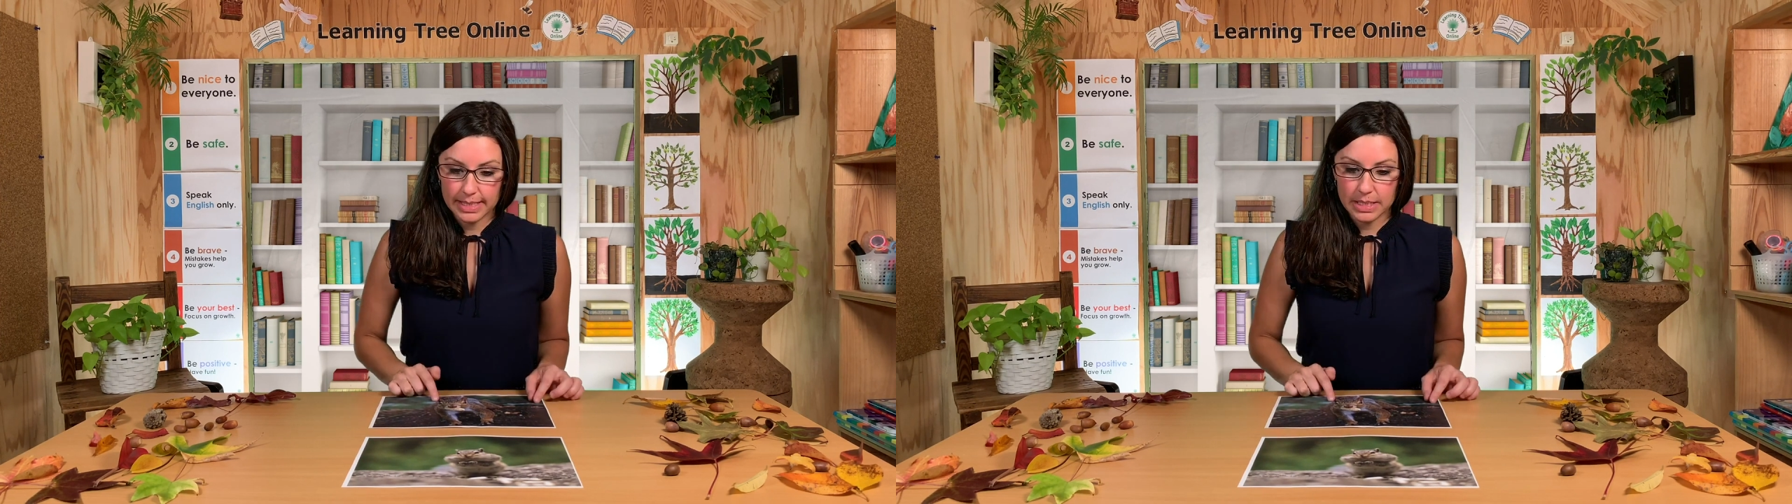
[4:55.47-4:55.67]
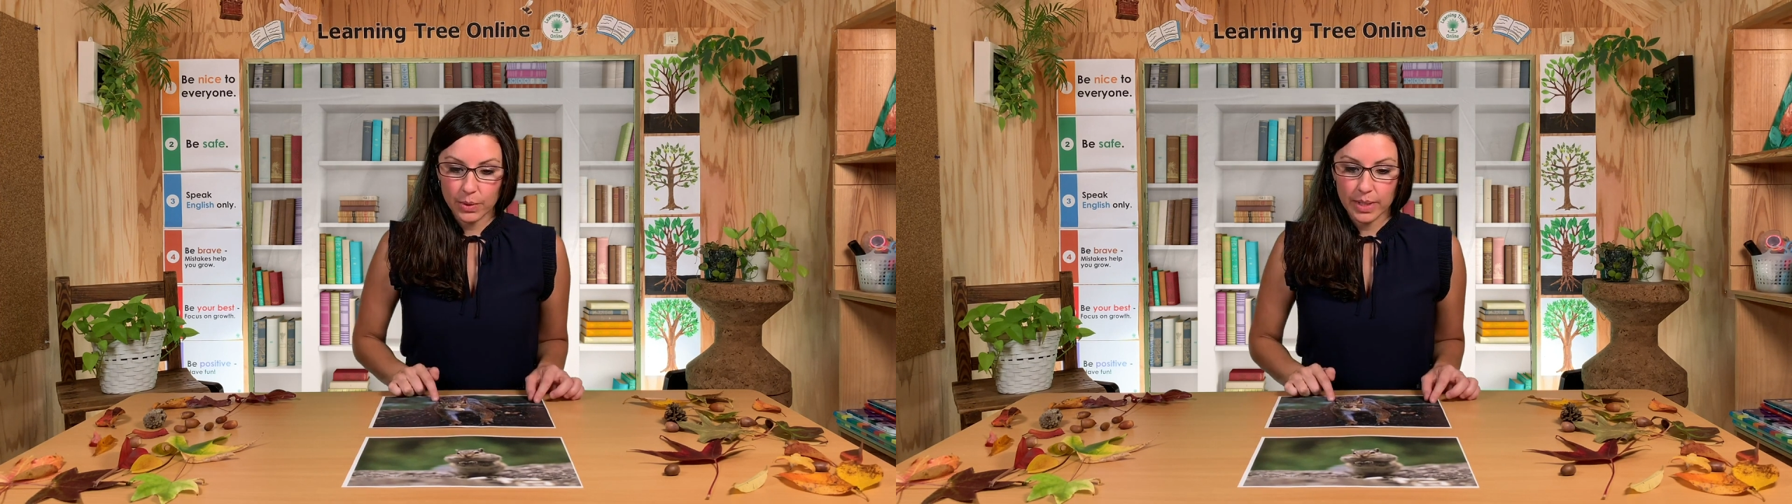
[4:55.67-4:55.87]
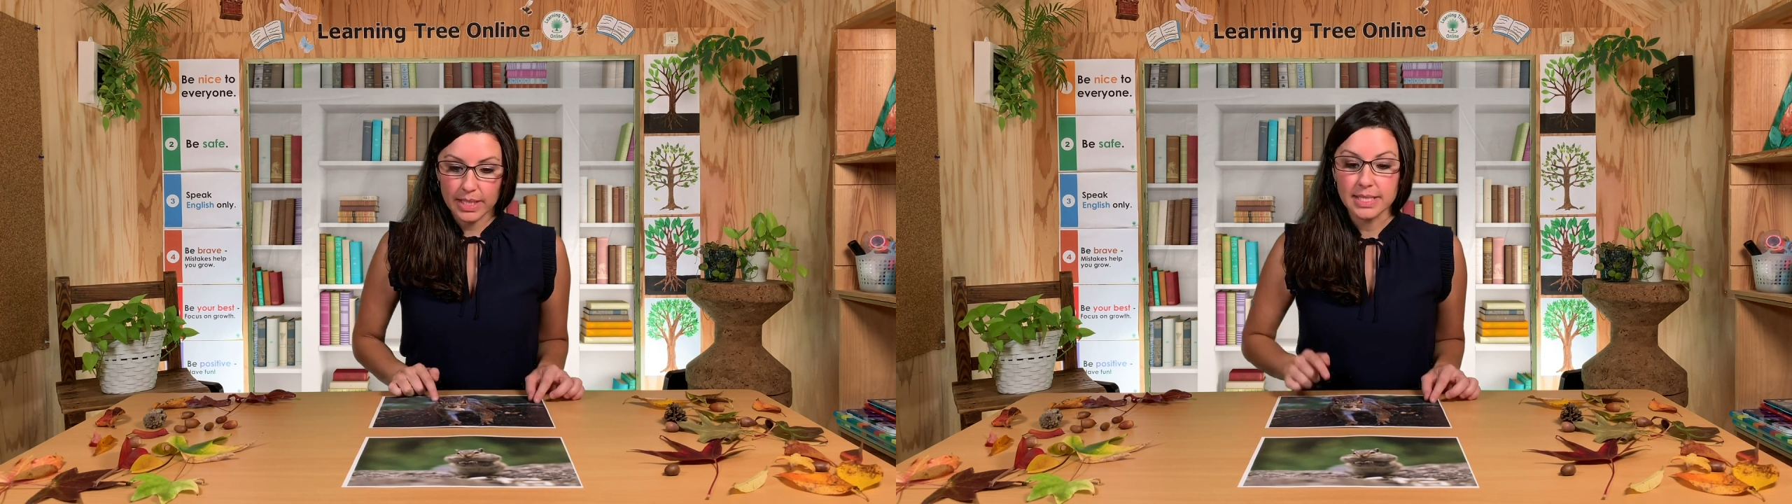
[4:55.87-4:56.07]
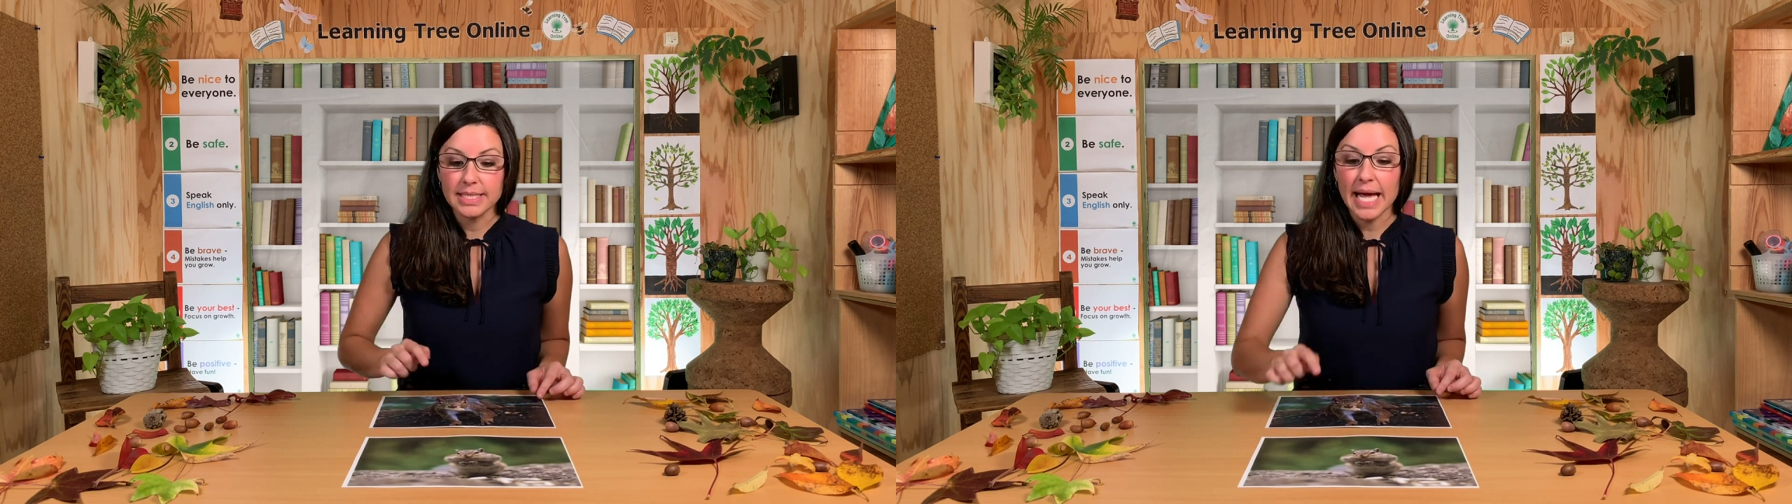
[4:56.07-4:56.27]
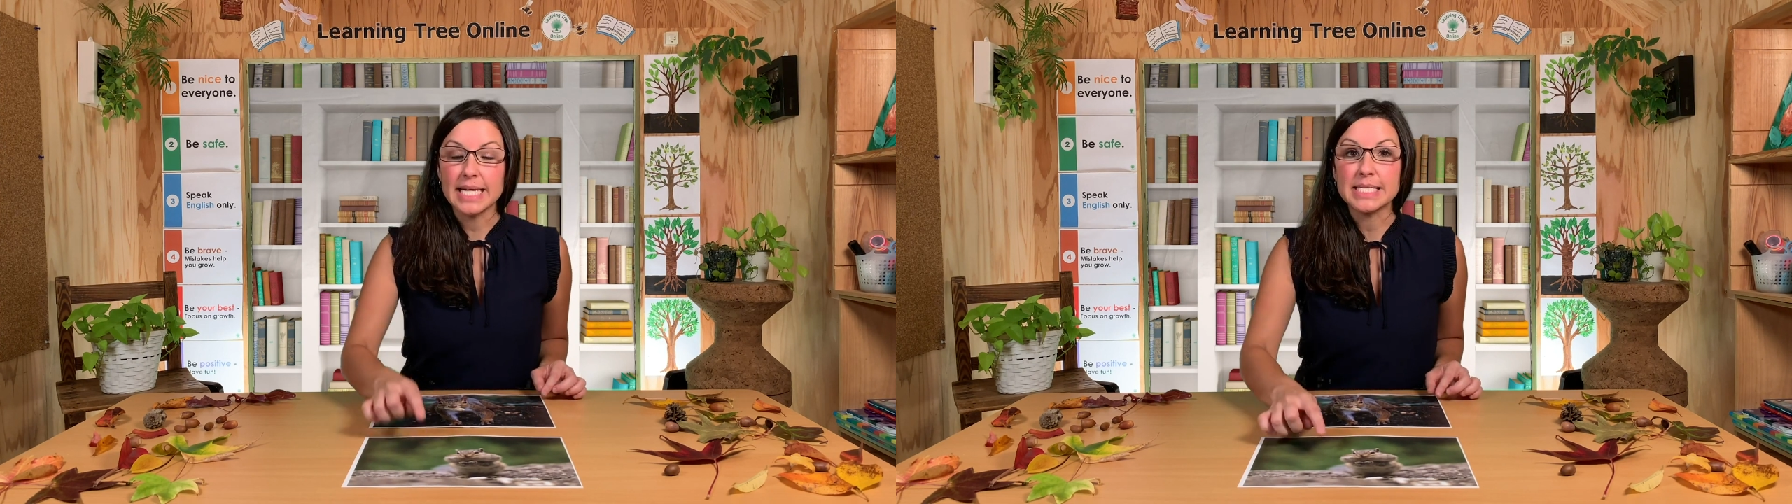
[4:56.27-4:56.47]
squirrels
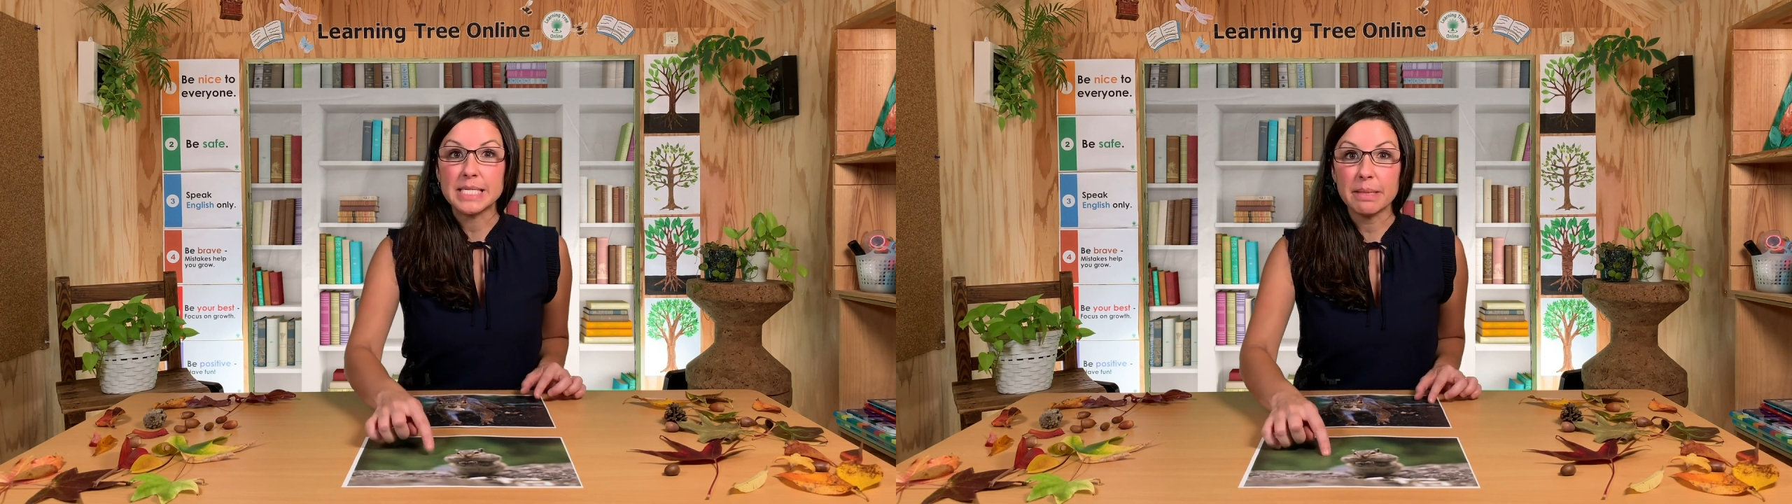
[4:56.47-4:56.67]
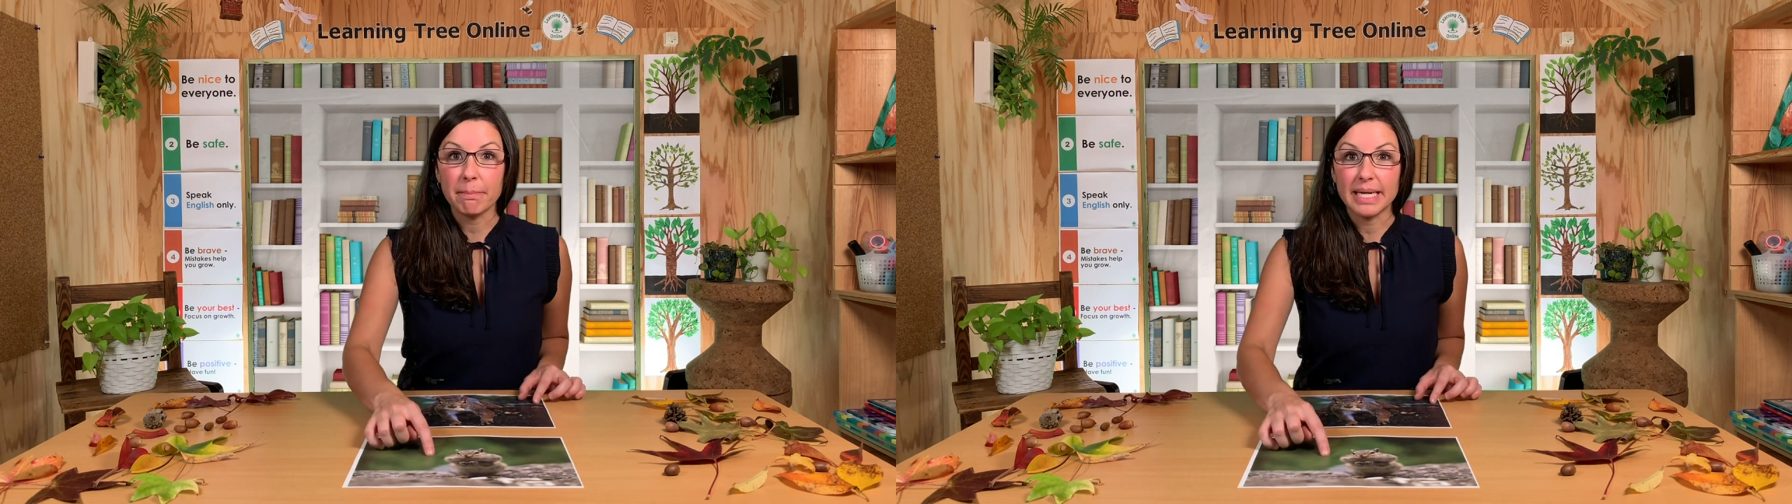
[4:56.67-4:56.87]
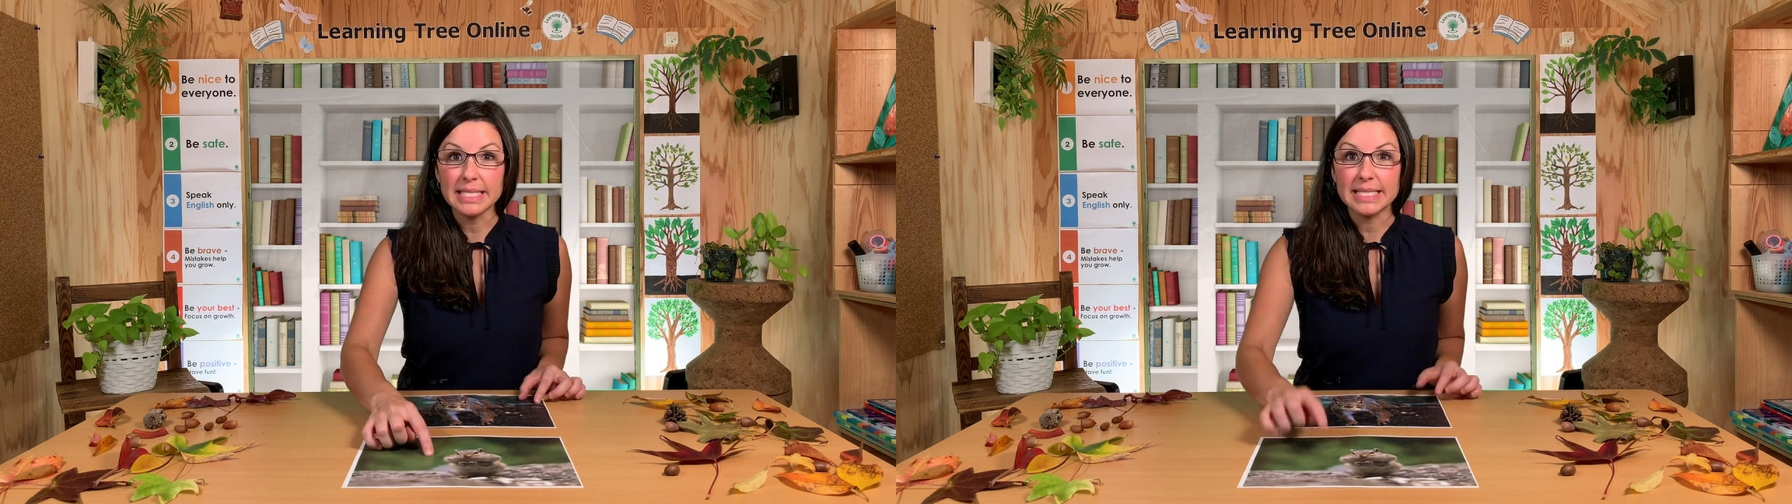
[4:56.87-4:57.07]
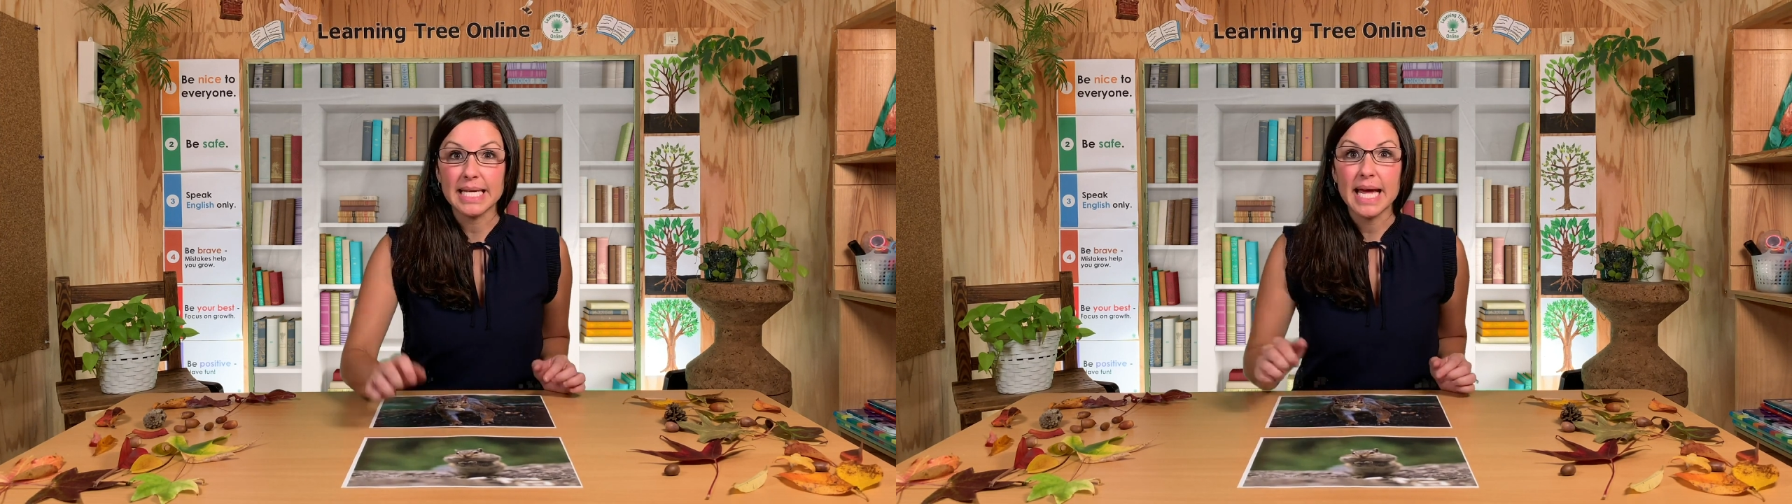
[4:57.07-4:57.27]
and chipmunks,